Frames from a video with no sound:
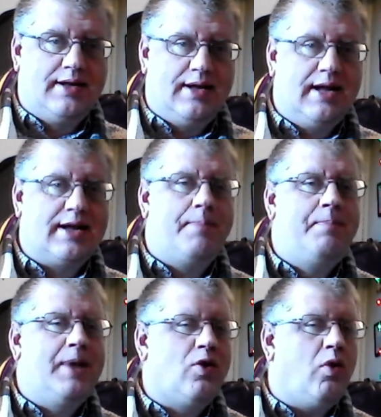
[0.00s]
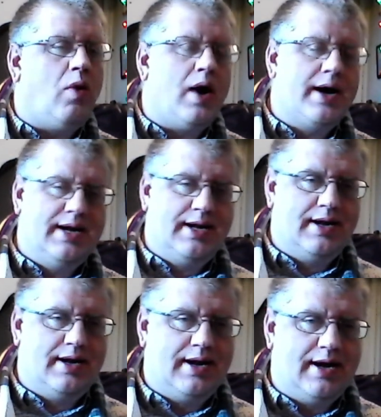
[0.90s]
It can be quite
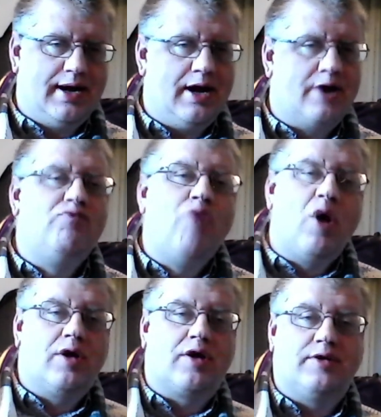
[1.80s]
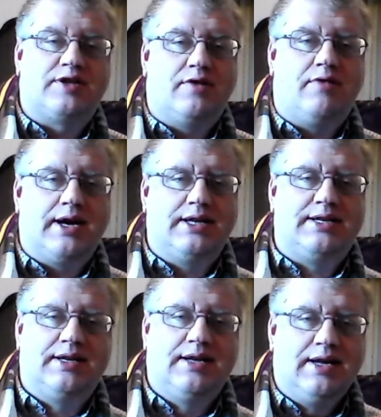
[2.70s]
a roller coaster ride
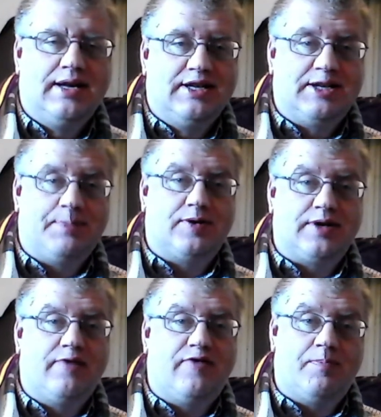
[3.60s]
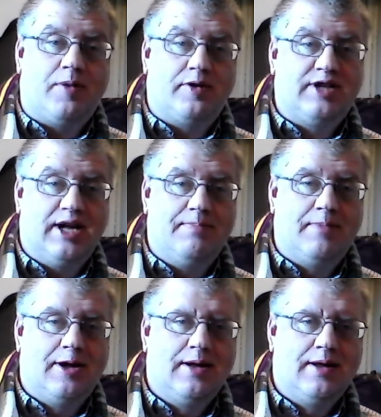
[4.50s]
supporting a football team
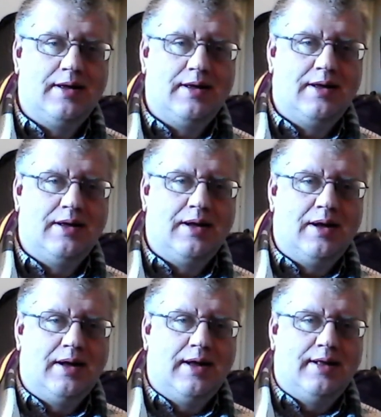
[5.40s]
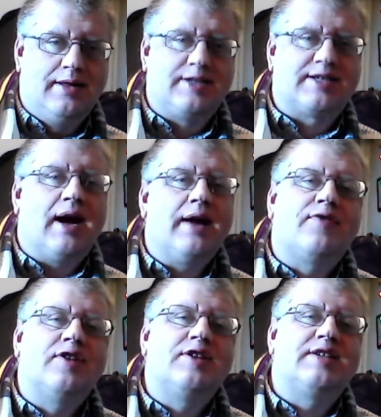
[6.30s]
the start of
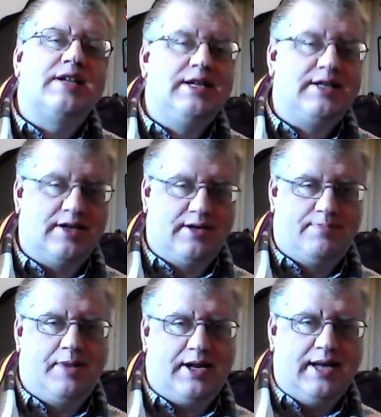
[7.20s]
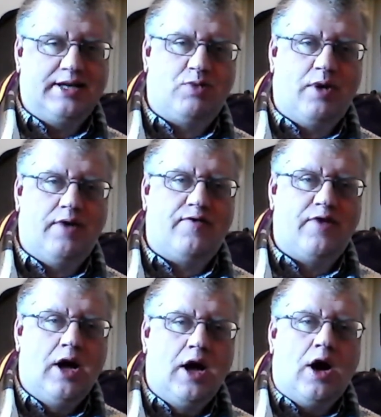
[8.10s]
the season begins with
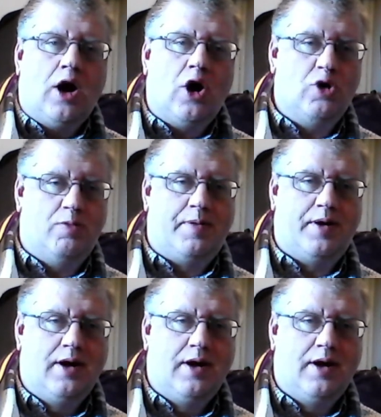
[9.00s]
hope.